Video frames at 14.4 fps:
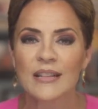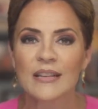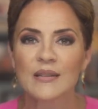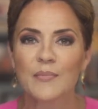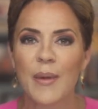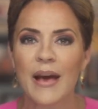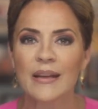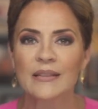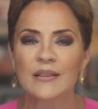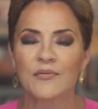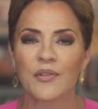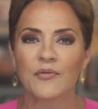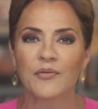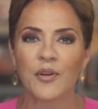these
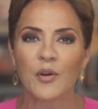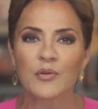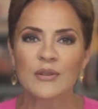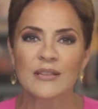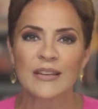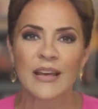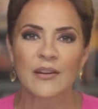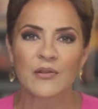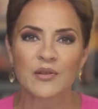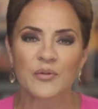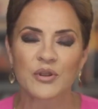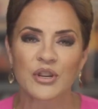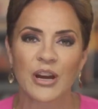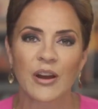massive vote
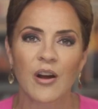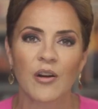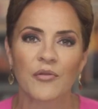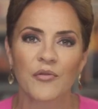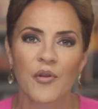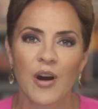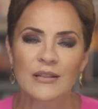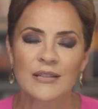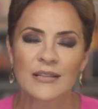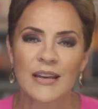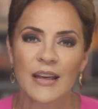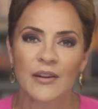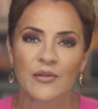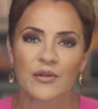centers, which I call fraud
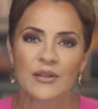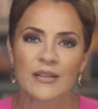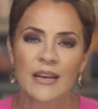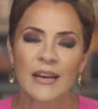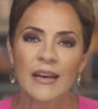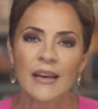centers.